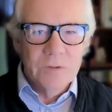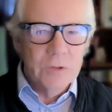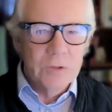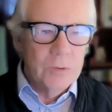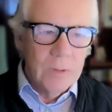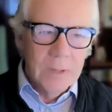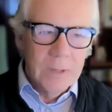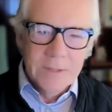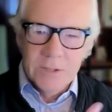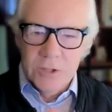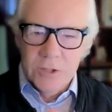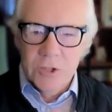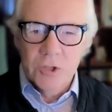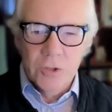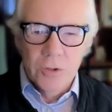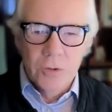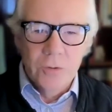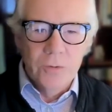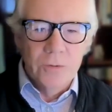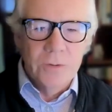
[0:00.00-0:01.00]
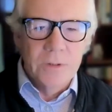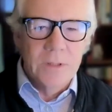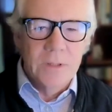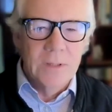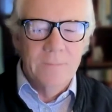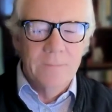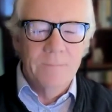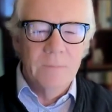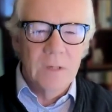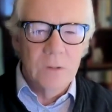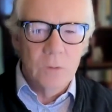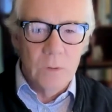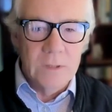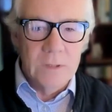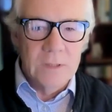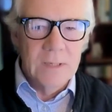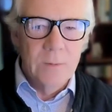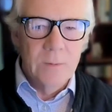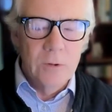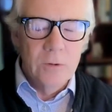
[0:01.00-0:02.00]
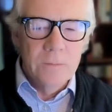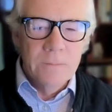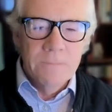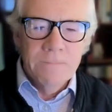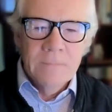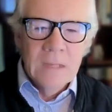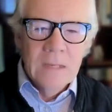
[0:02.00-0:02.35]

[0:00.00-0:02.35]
So I just showed a quick demo,